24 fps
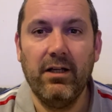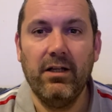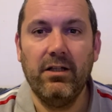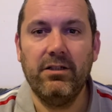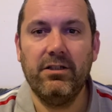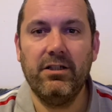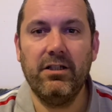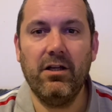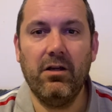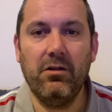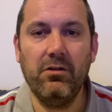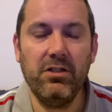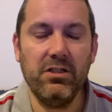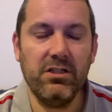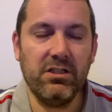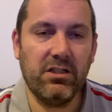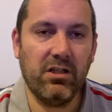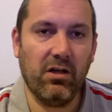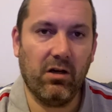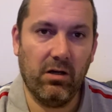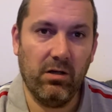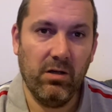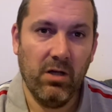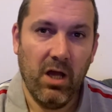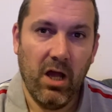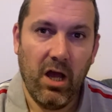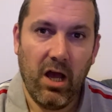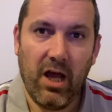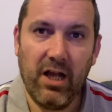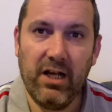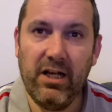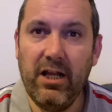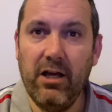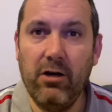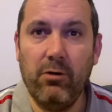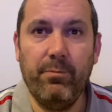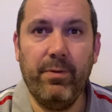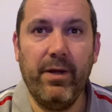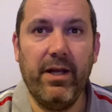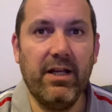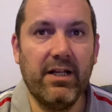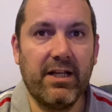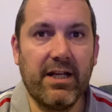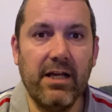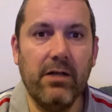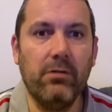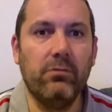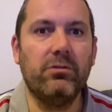You start a little bit of
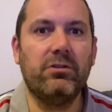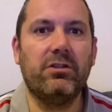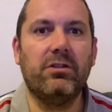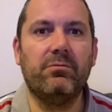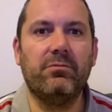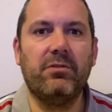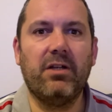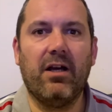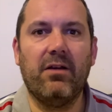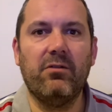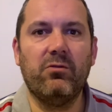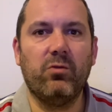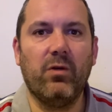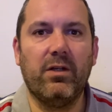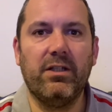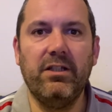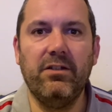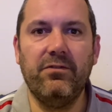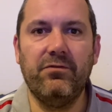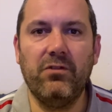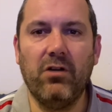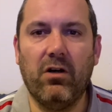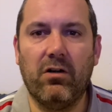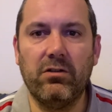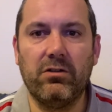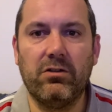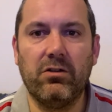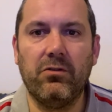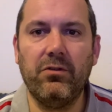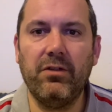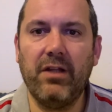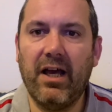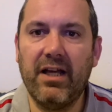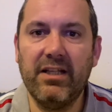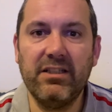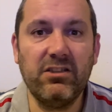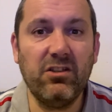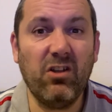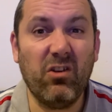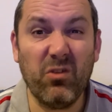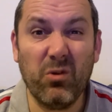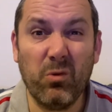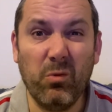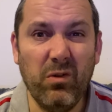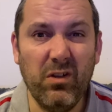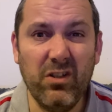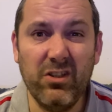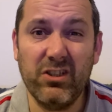guilt sometimes when you've not done that. It's not the
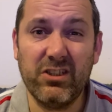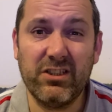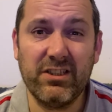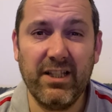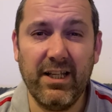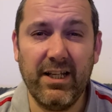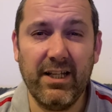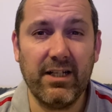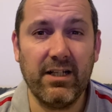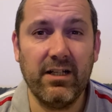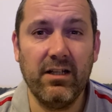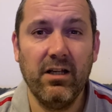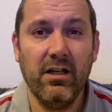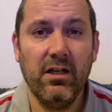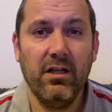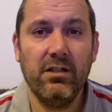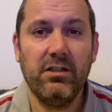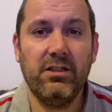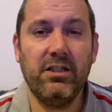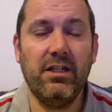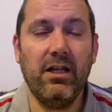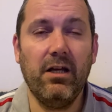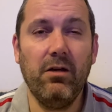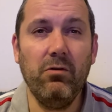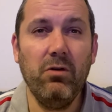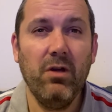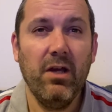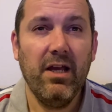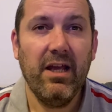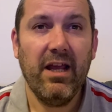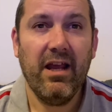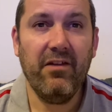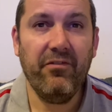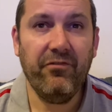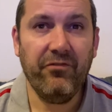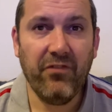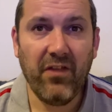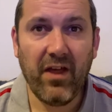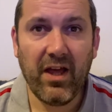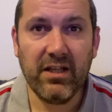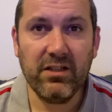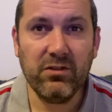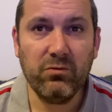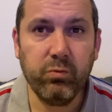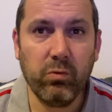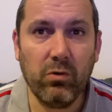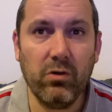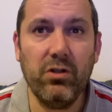worst thing. If
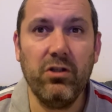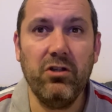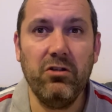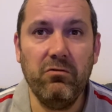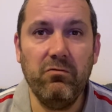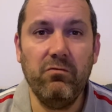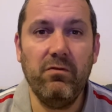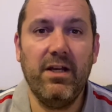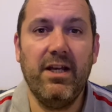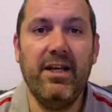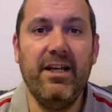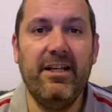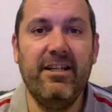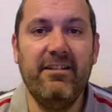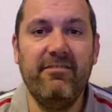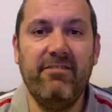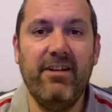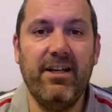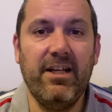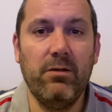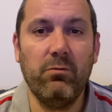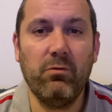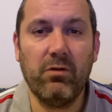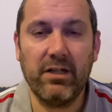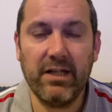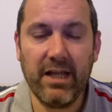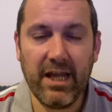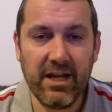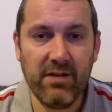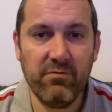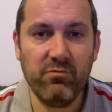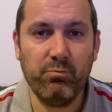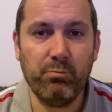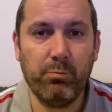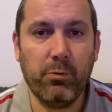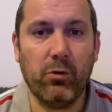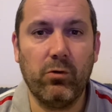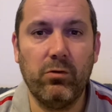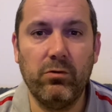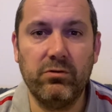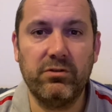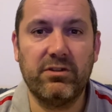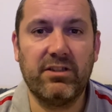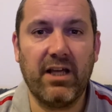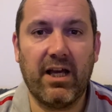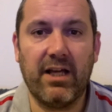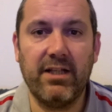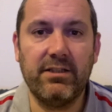that's what you really, really want, it boils
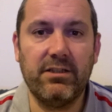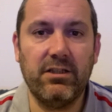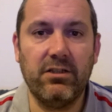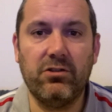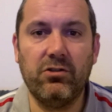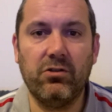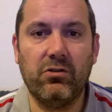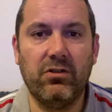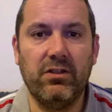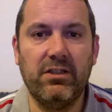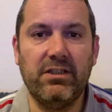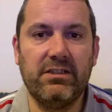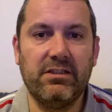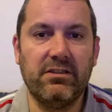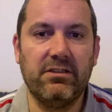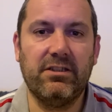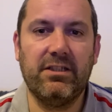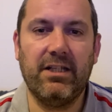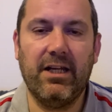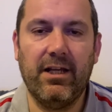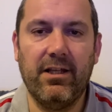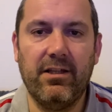down to choice, doesn't it?